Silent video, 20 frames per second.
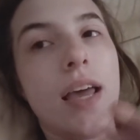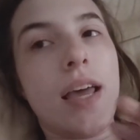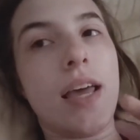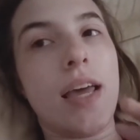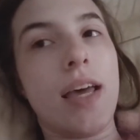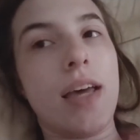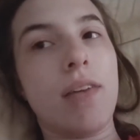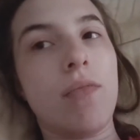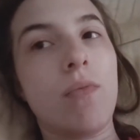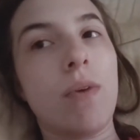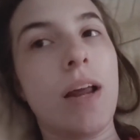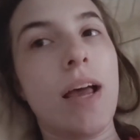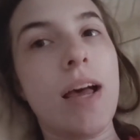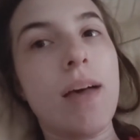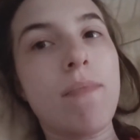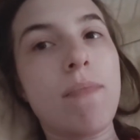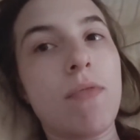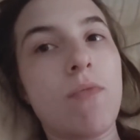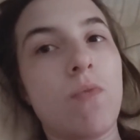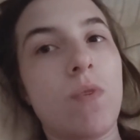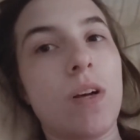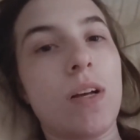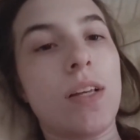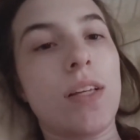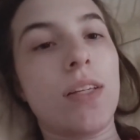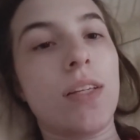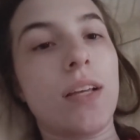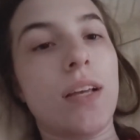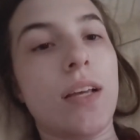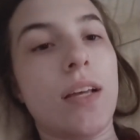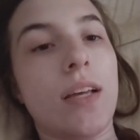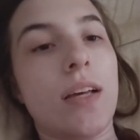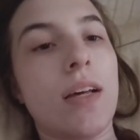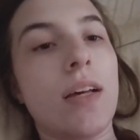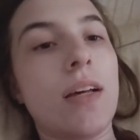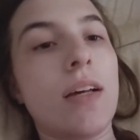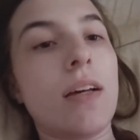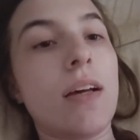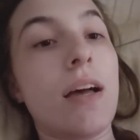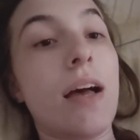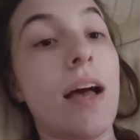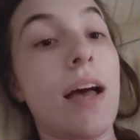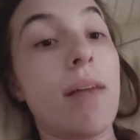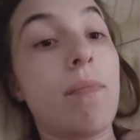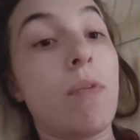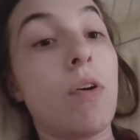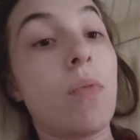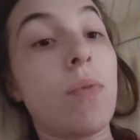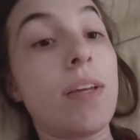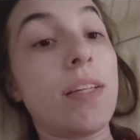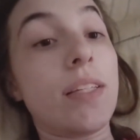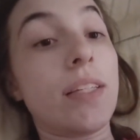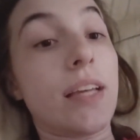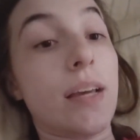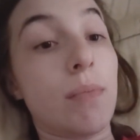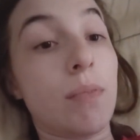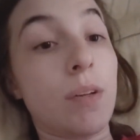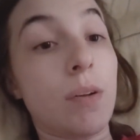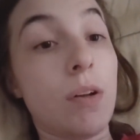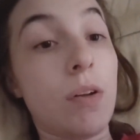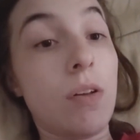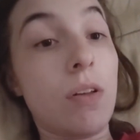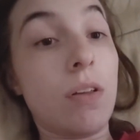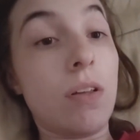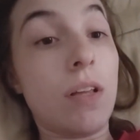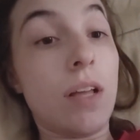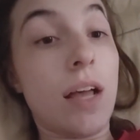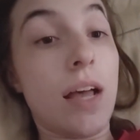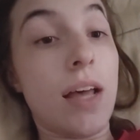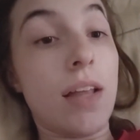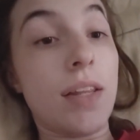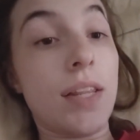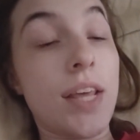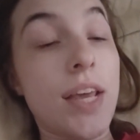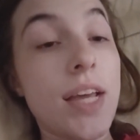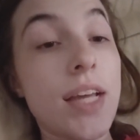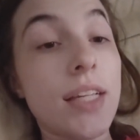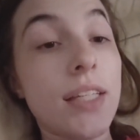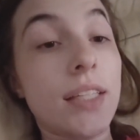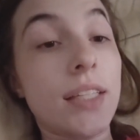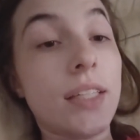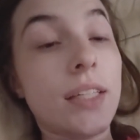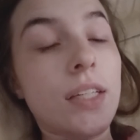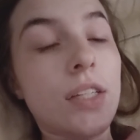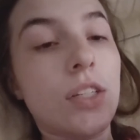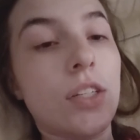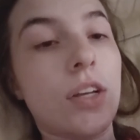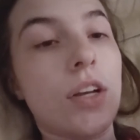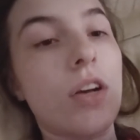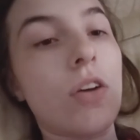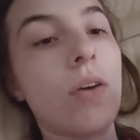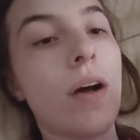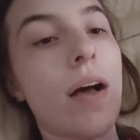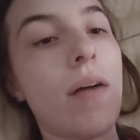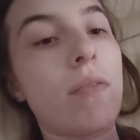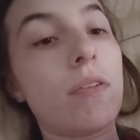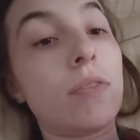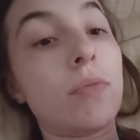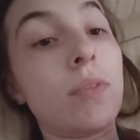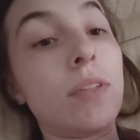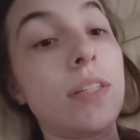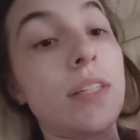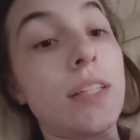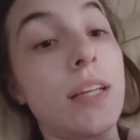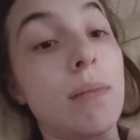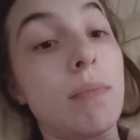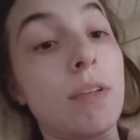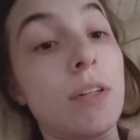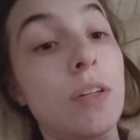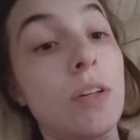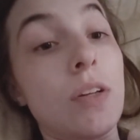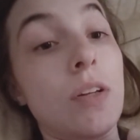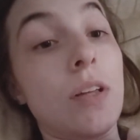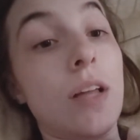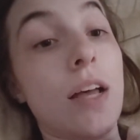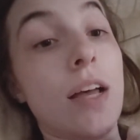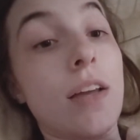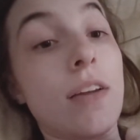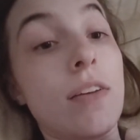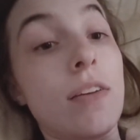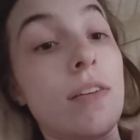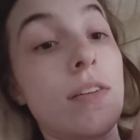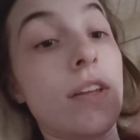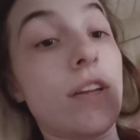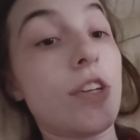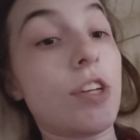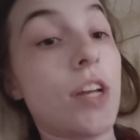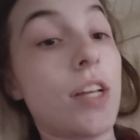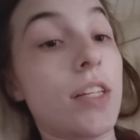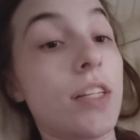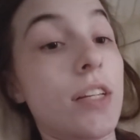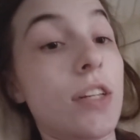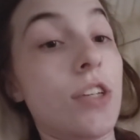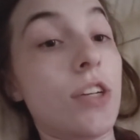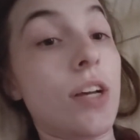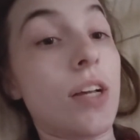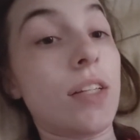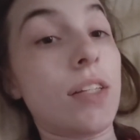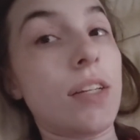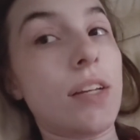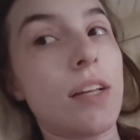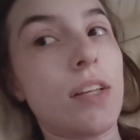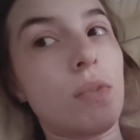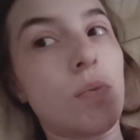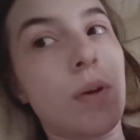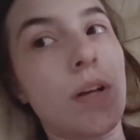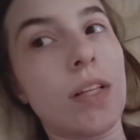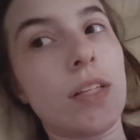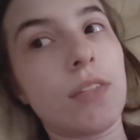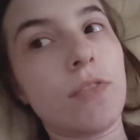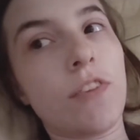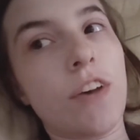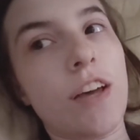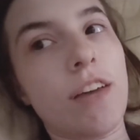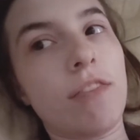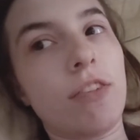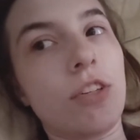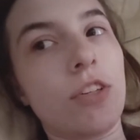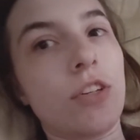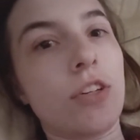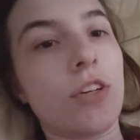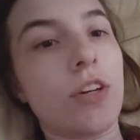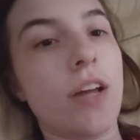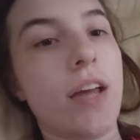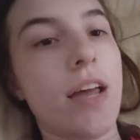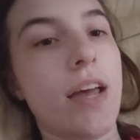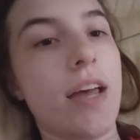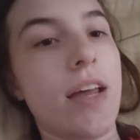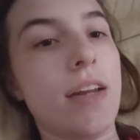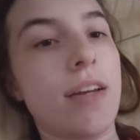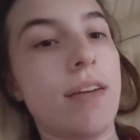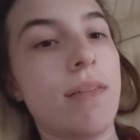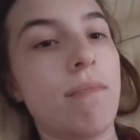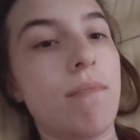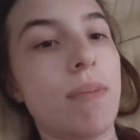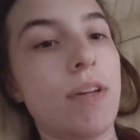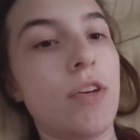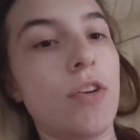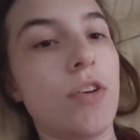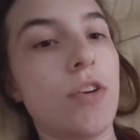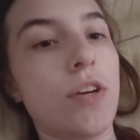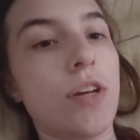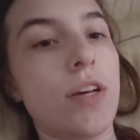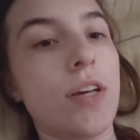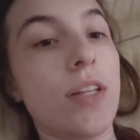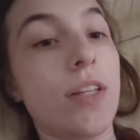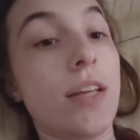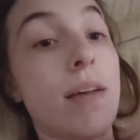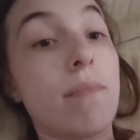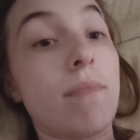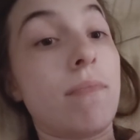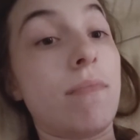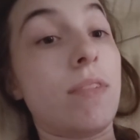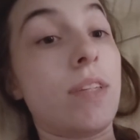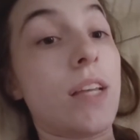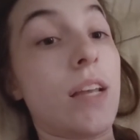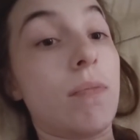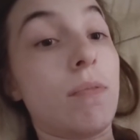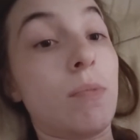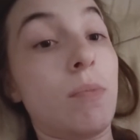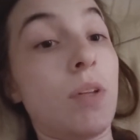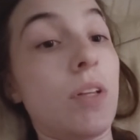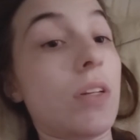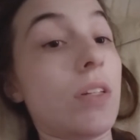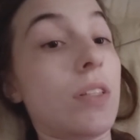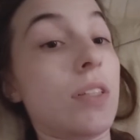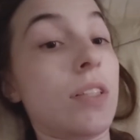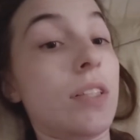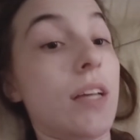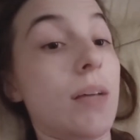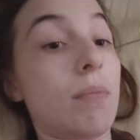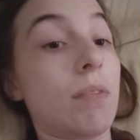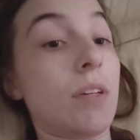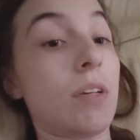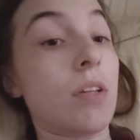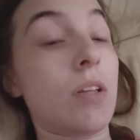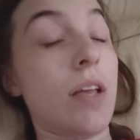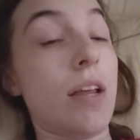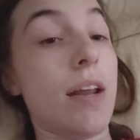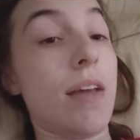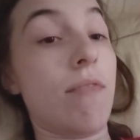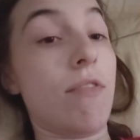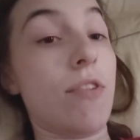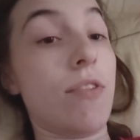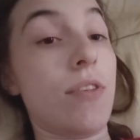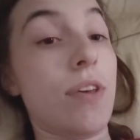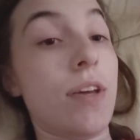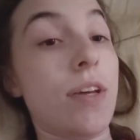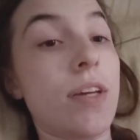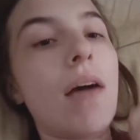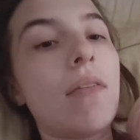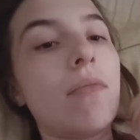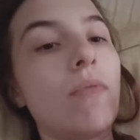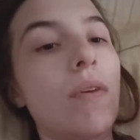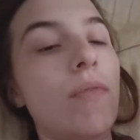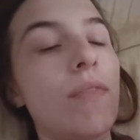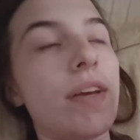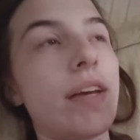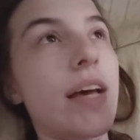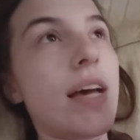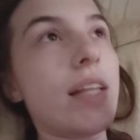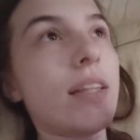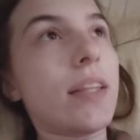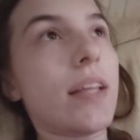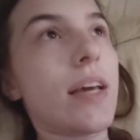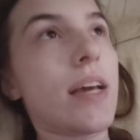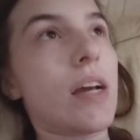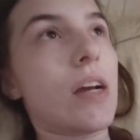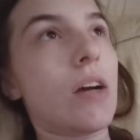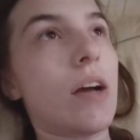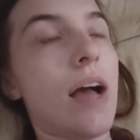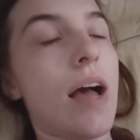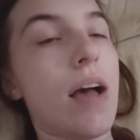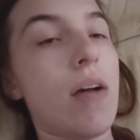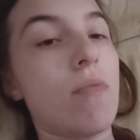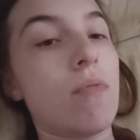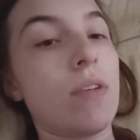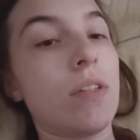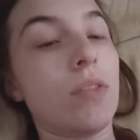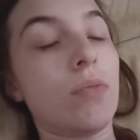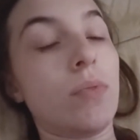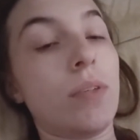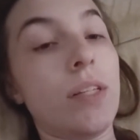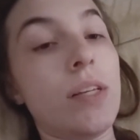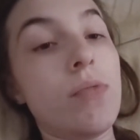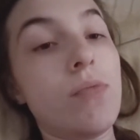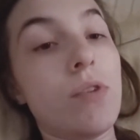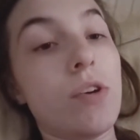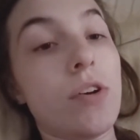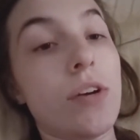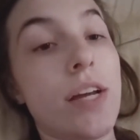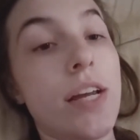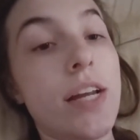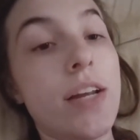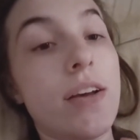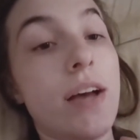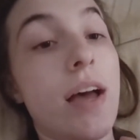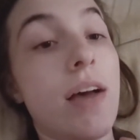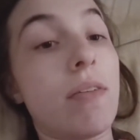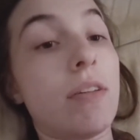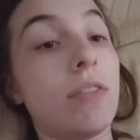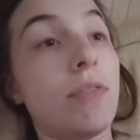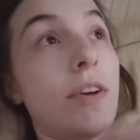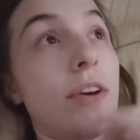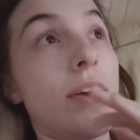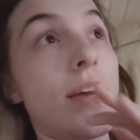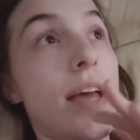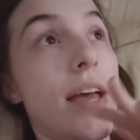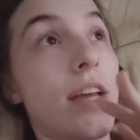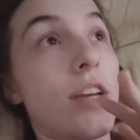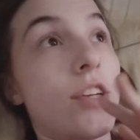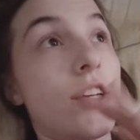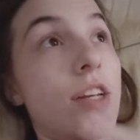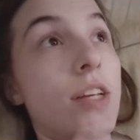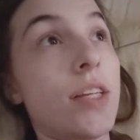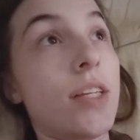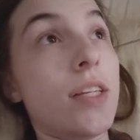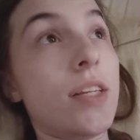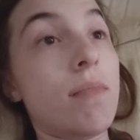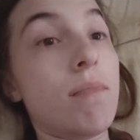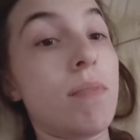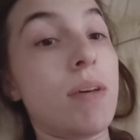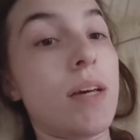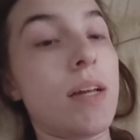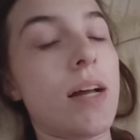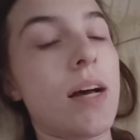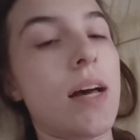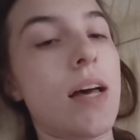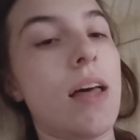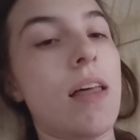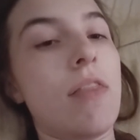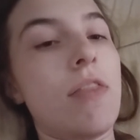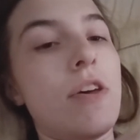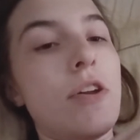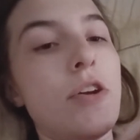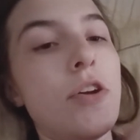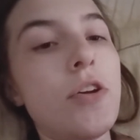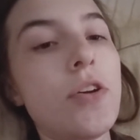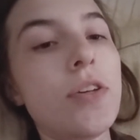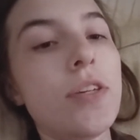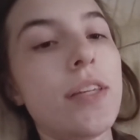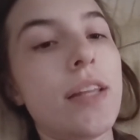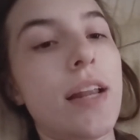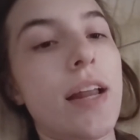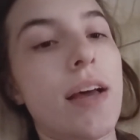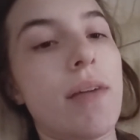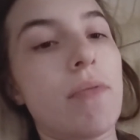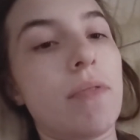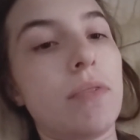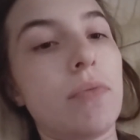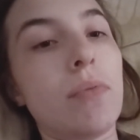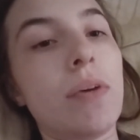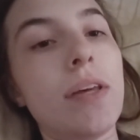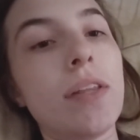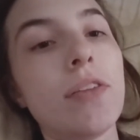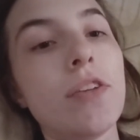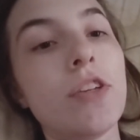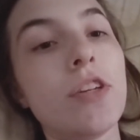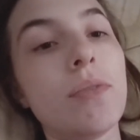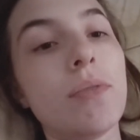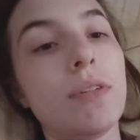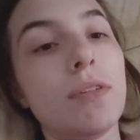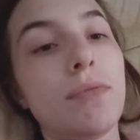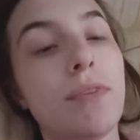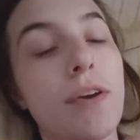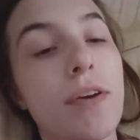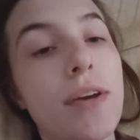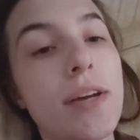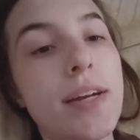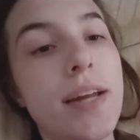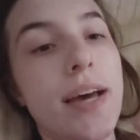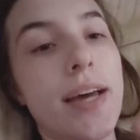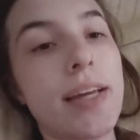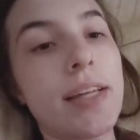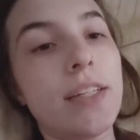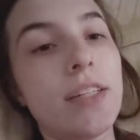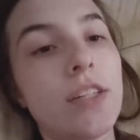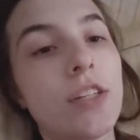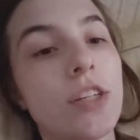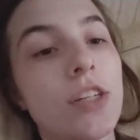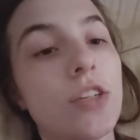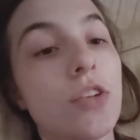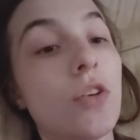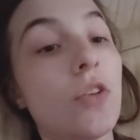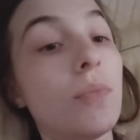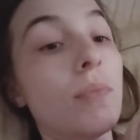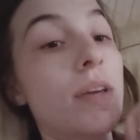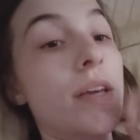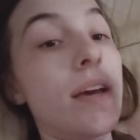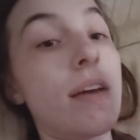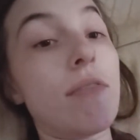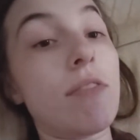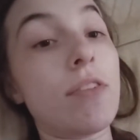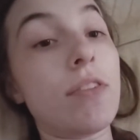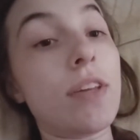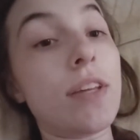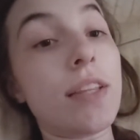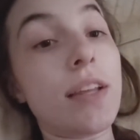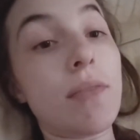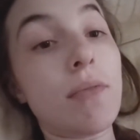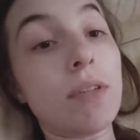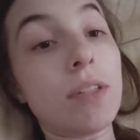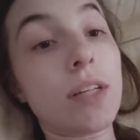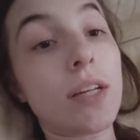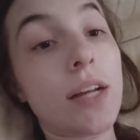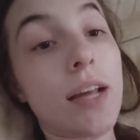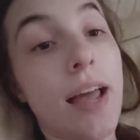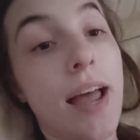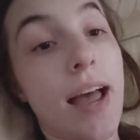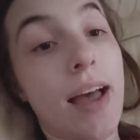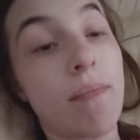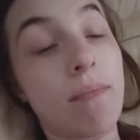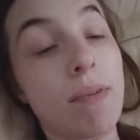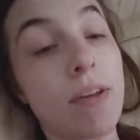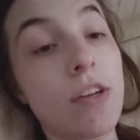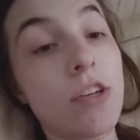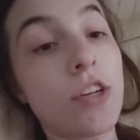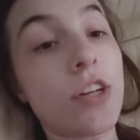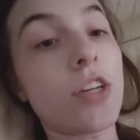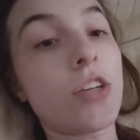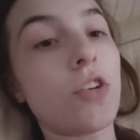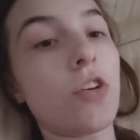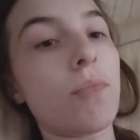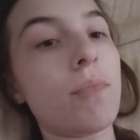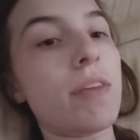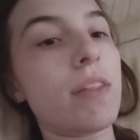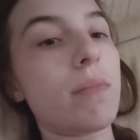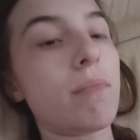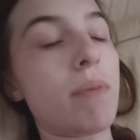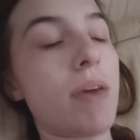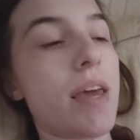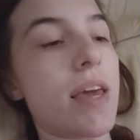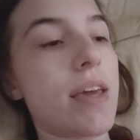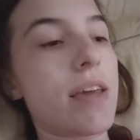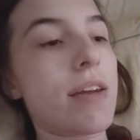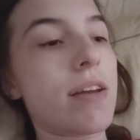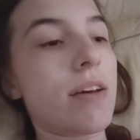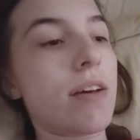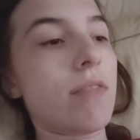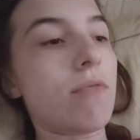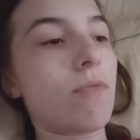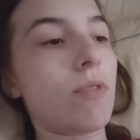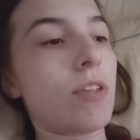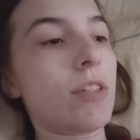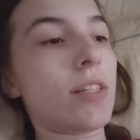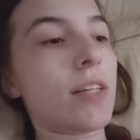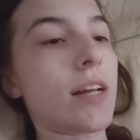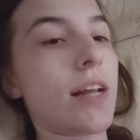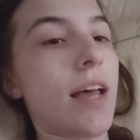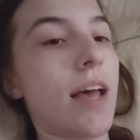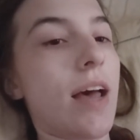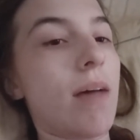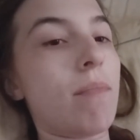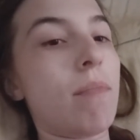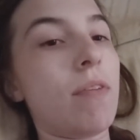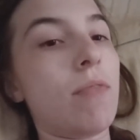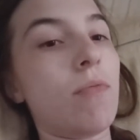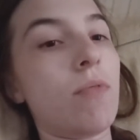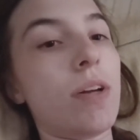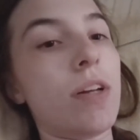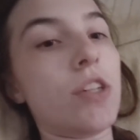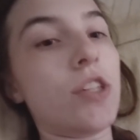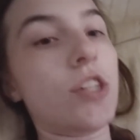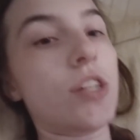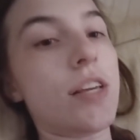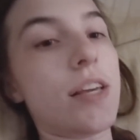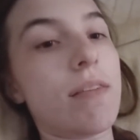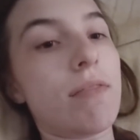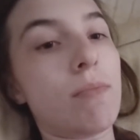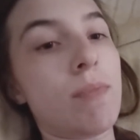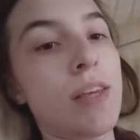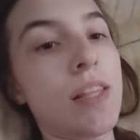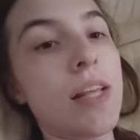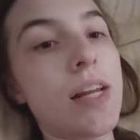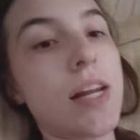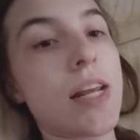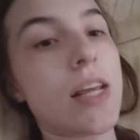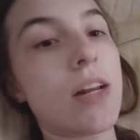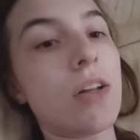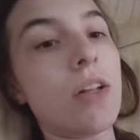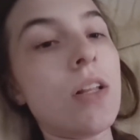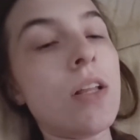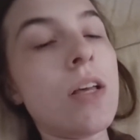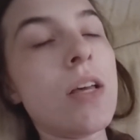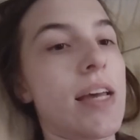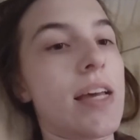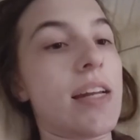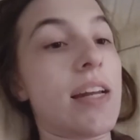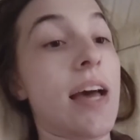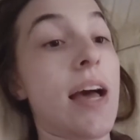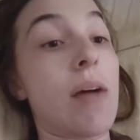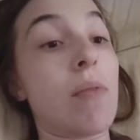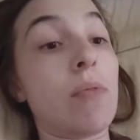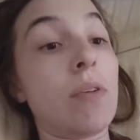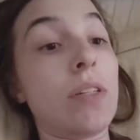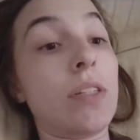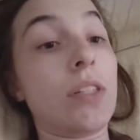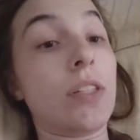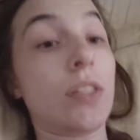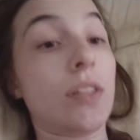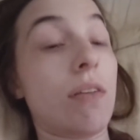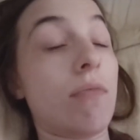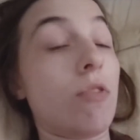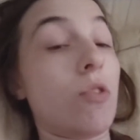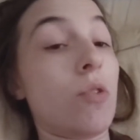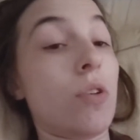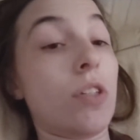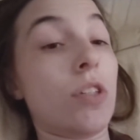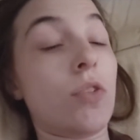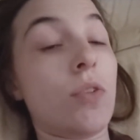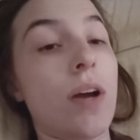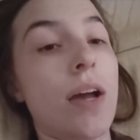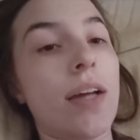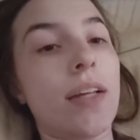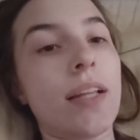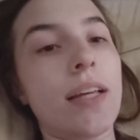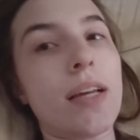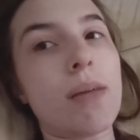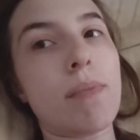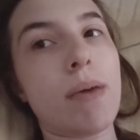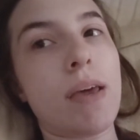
And what happened was, uh, I'm always skeptical on things, so I was really skeptical on the Johnson and Johnson as well as Pfizer and Moderna. I'm skeptical skeptical on everything. When we got there, I was really worried. I was very anxious, but uh, the nurse that I was with, she was very nice. She told me everything that was going to happen. She told me the pain of what's going to happen when she gives me the needle, and I was, of course, crying like a